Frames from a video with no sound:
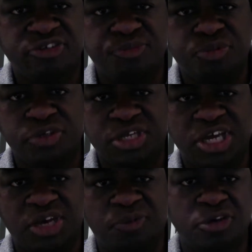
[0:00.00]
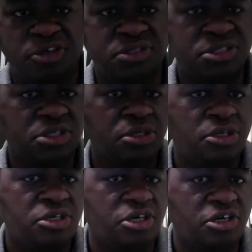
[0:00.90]
up on the Cowboys.
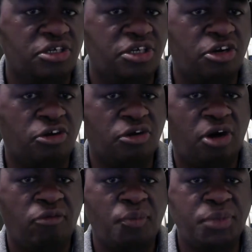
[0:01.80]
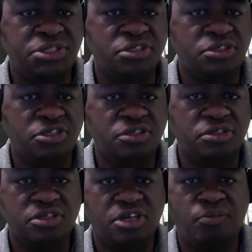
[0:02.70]
I'm gonna be
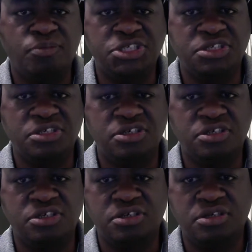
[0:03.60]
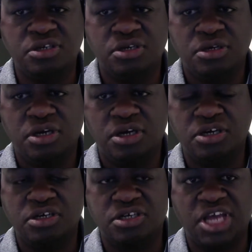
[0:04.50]
sitting here.
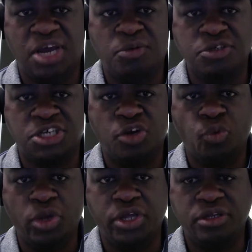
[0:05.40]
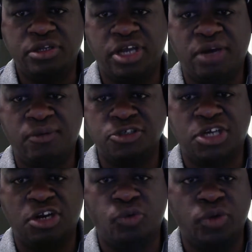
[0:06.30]
Cowboys all the way. Cowboys
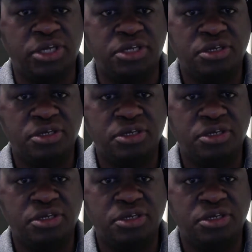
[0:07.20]
all the way.